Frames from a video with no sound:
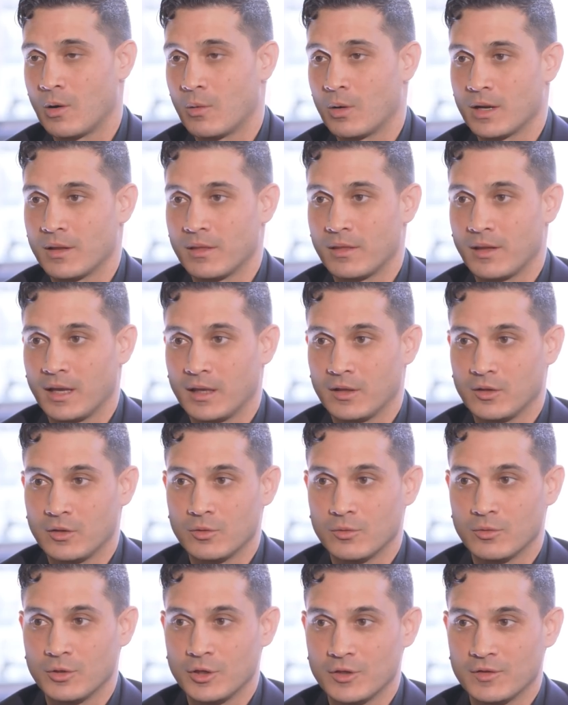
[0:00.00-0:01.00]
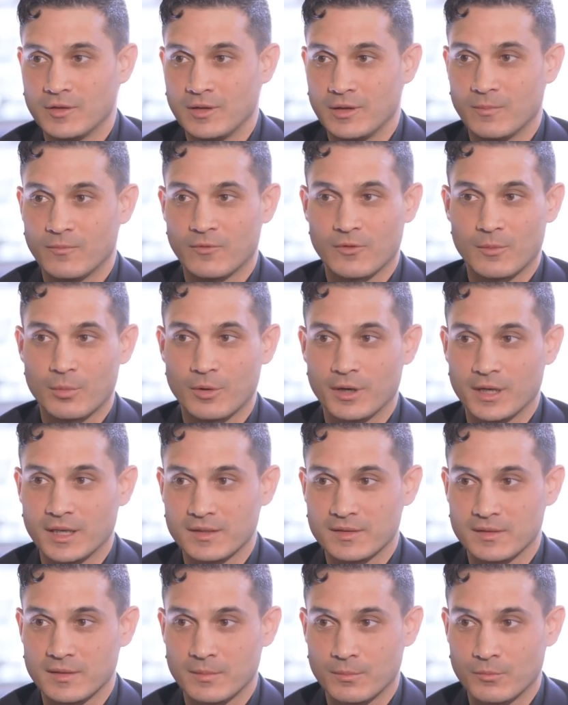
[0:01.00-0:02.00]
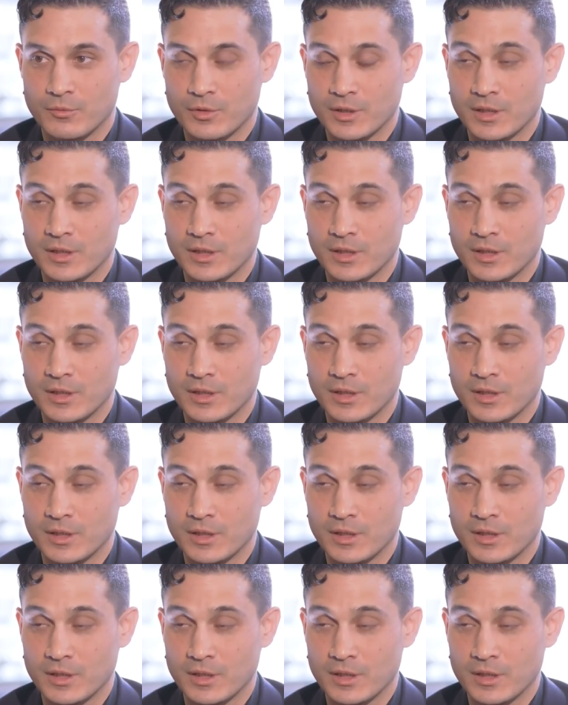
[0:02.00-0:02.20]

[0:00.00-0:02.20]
I want to thank you and your team for bringing some